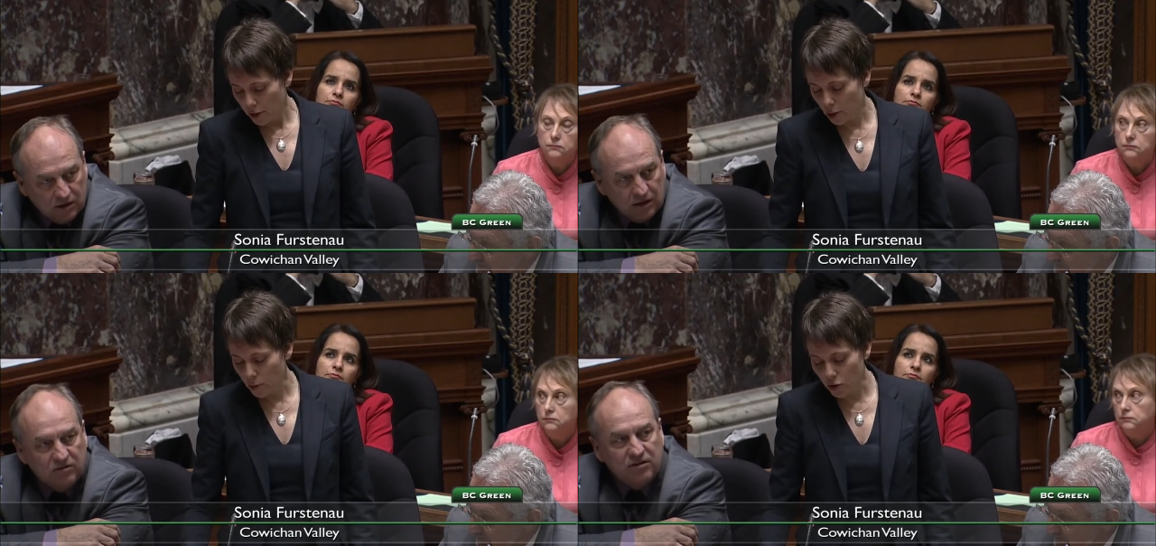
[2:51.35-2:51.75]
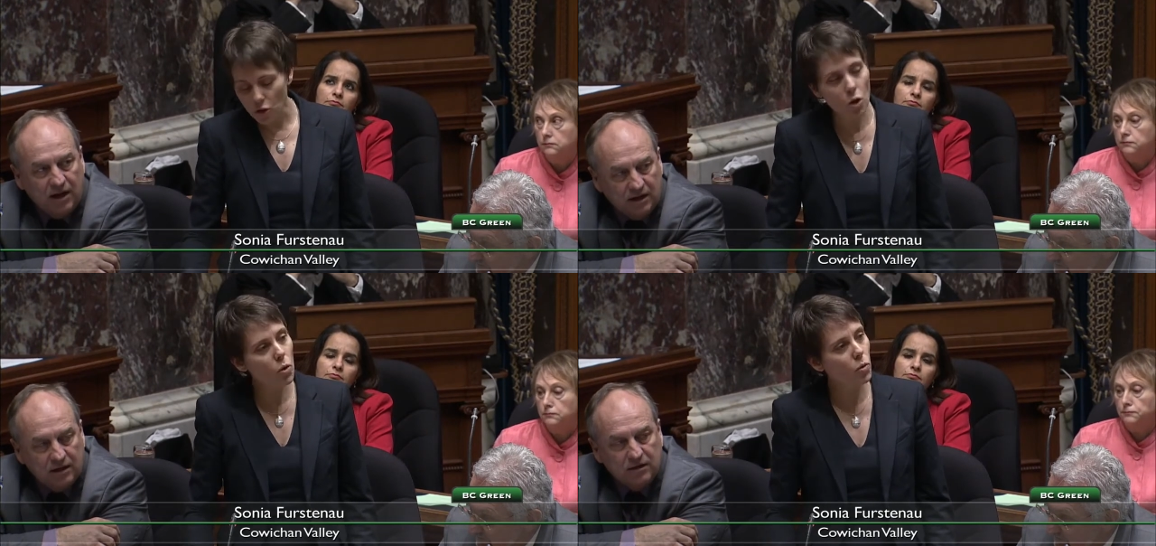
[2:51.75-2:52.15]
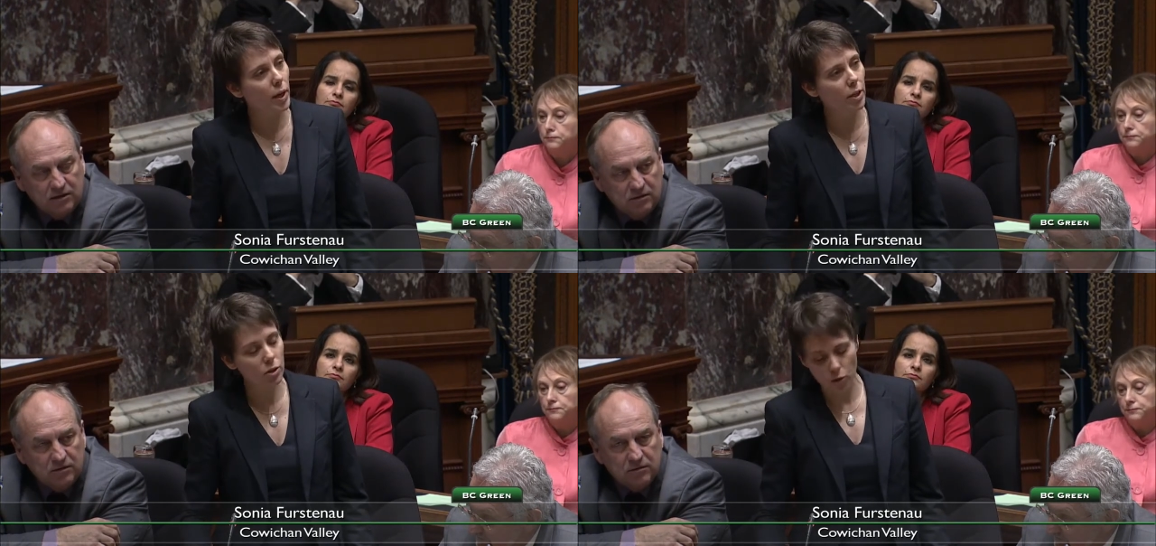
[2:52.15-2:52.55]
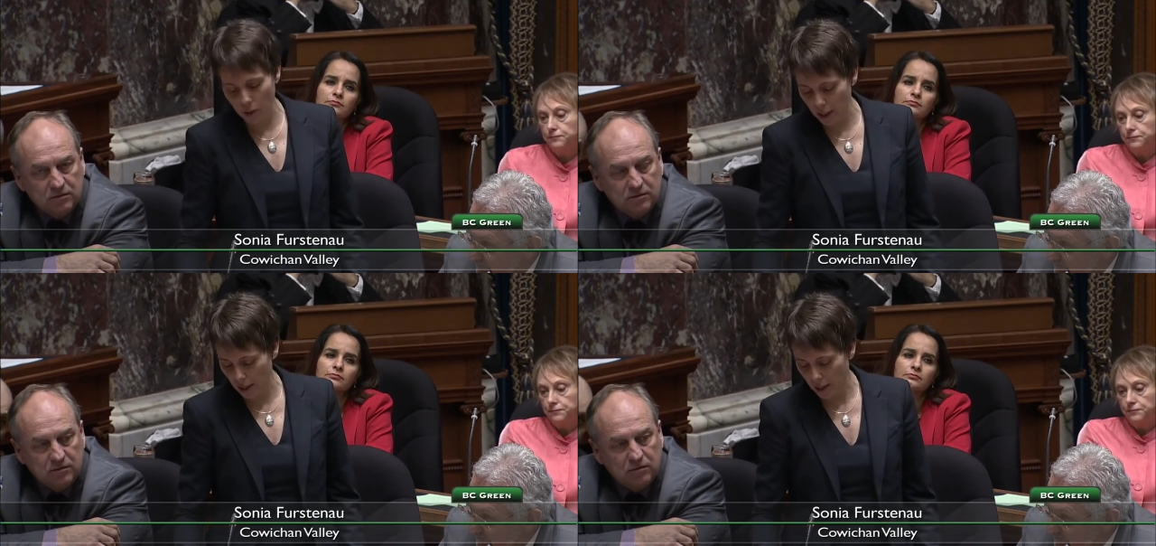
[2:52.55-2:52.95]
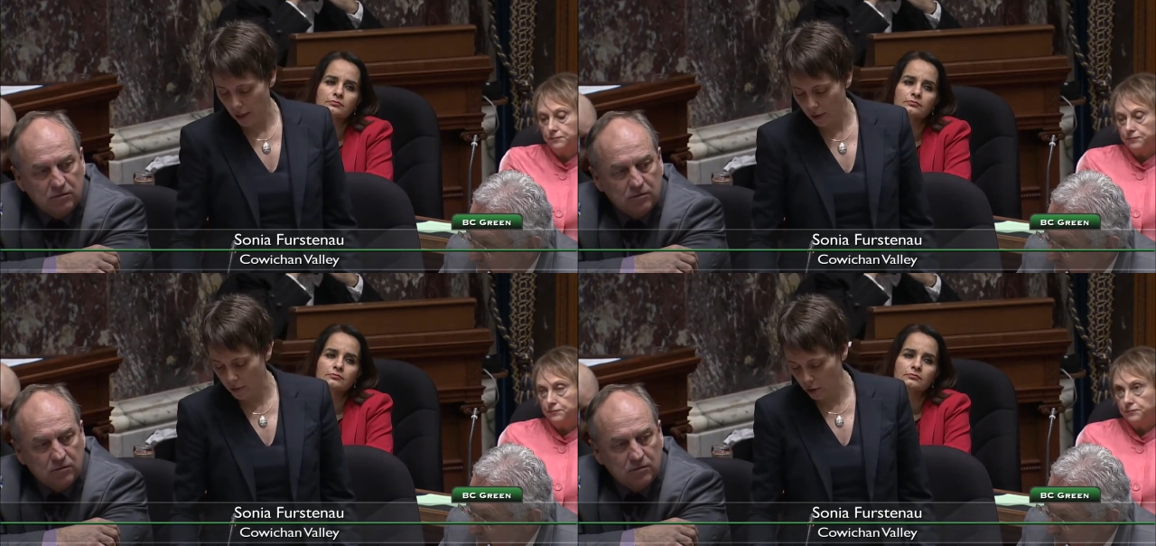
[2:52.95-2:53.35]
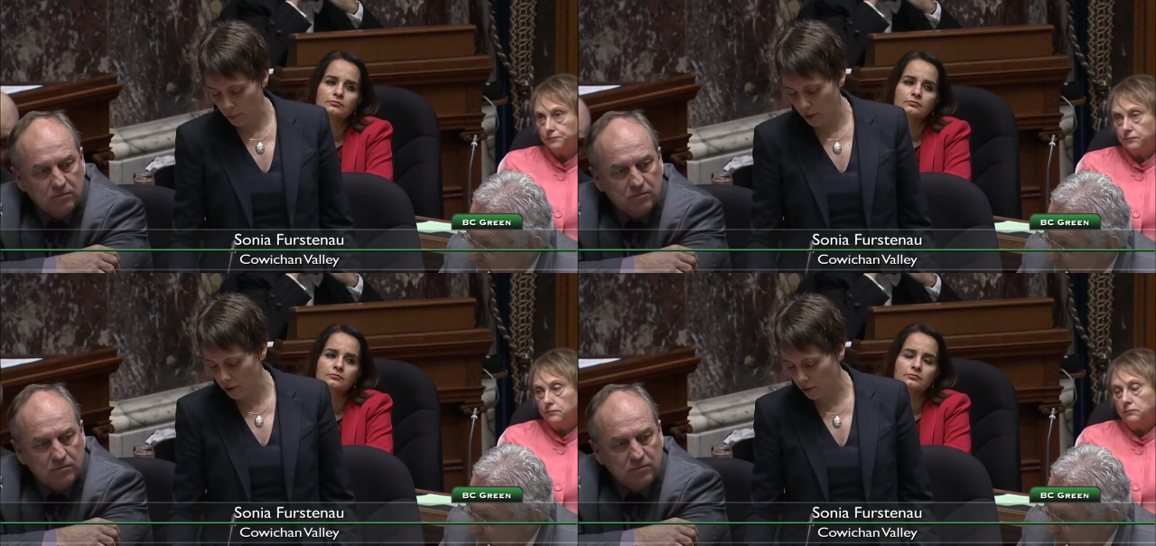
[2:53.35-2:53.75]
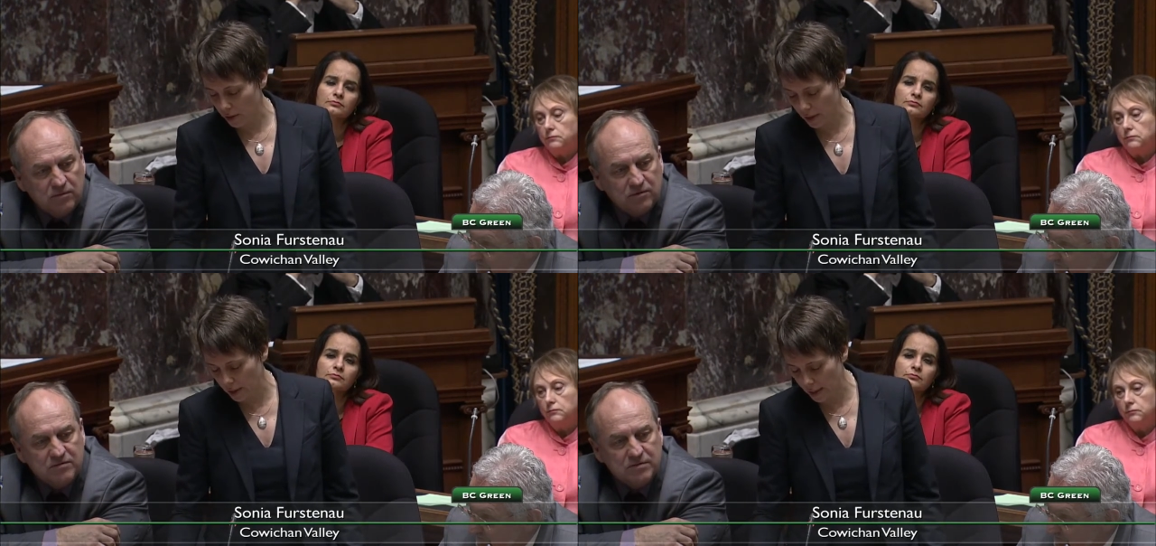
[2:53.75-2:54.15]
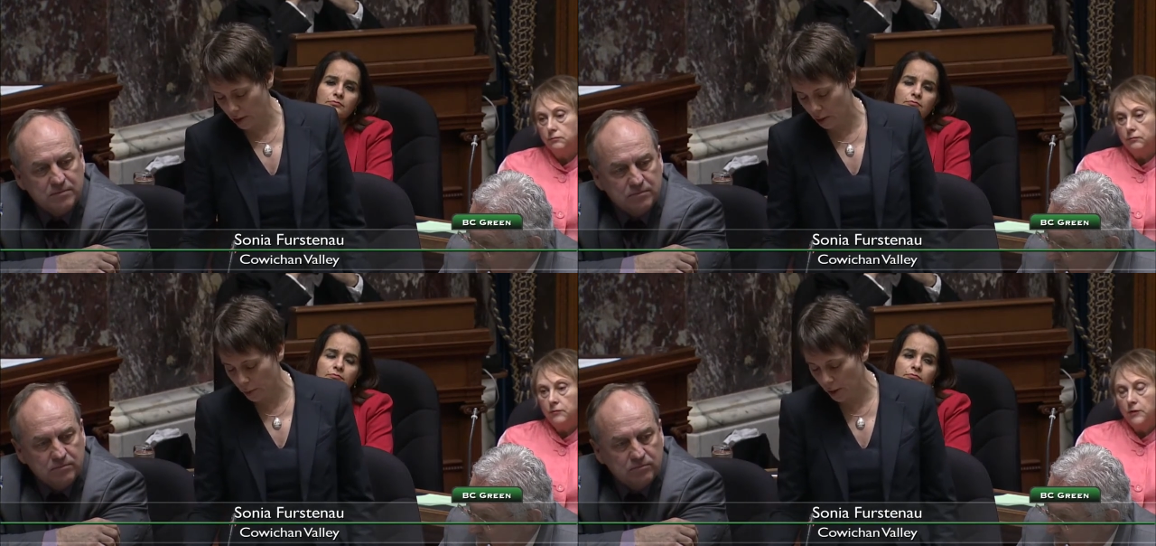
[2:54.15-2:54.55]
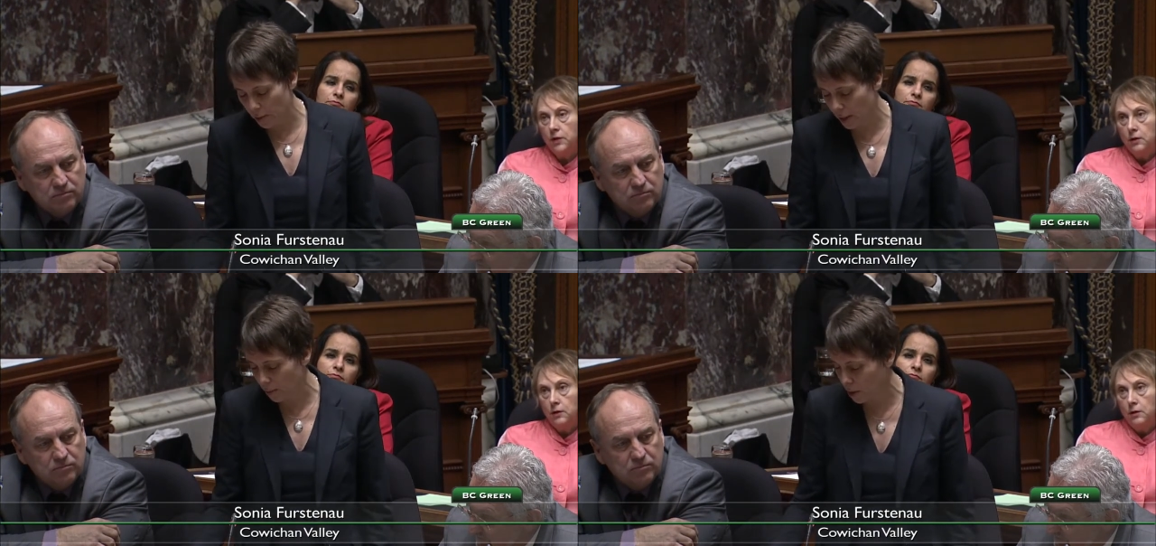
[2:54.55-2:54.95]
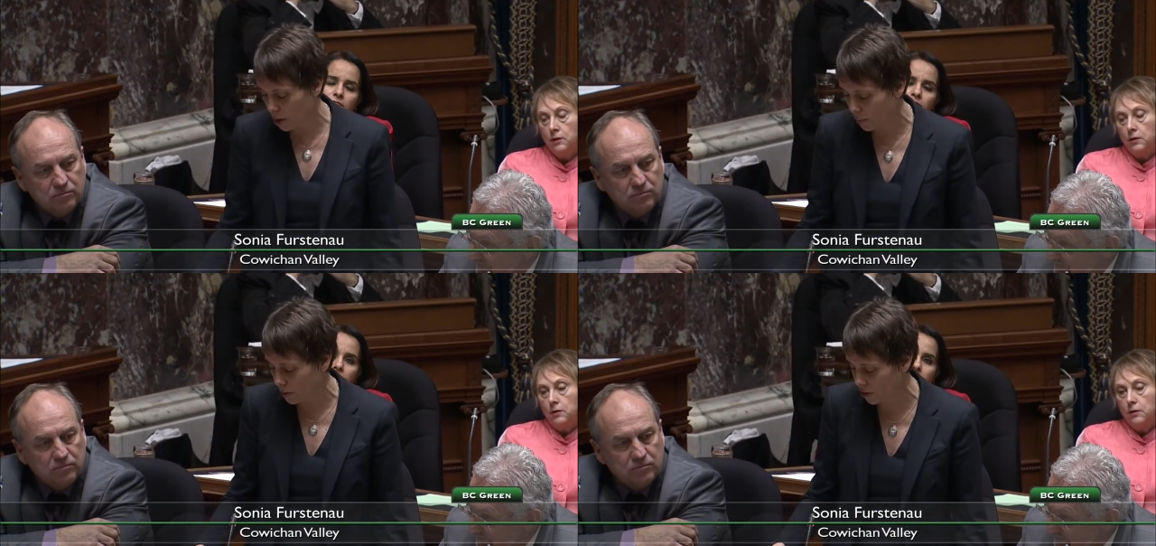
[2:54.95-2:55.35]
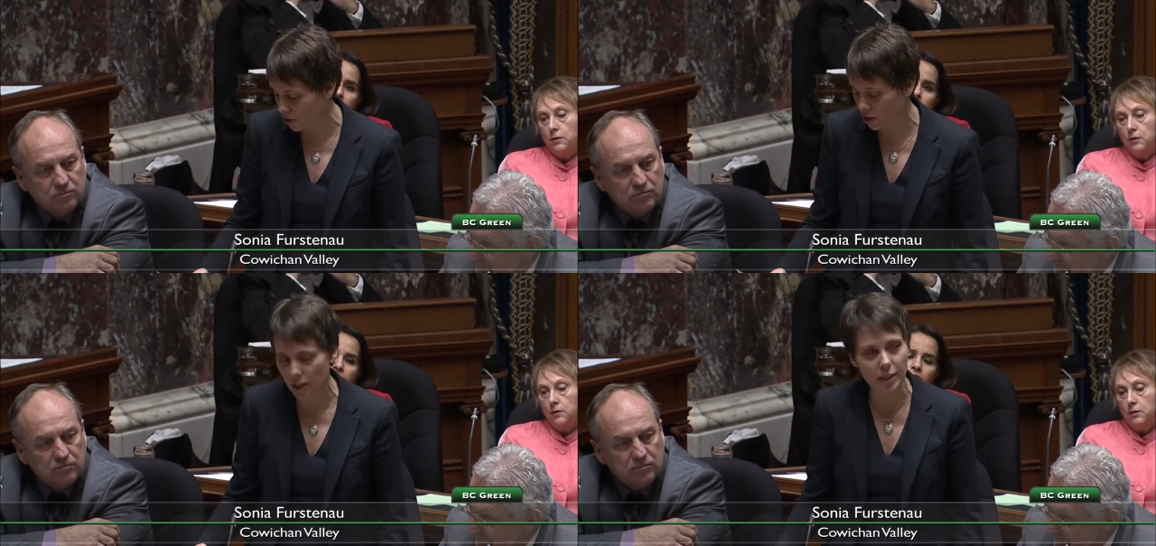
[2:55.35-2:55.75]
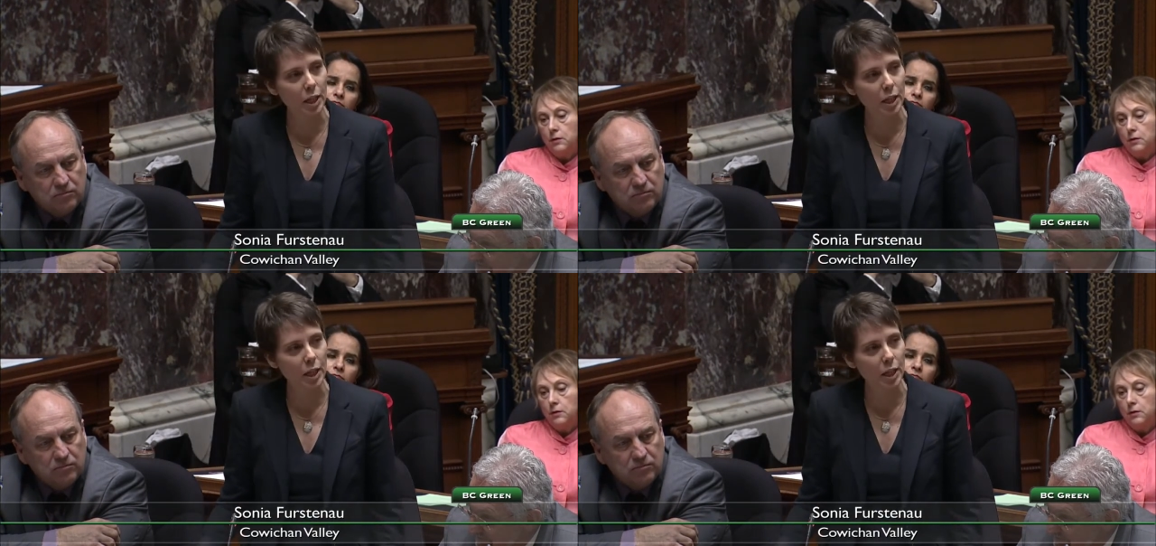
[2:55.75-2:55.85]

Speaker 1: There was no greater critic of this ministry than the NDP when they were in opposition,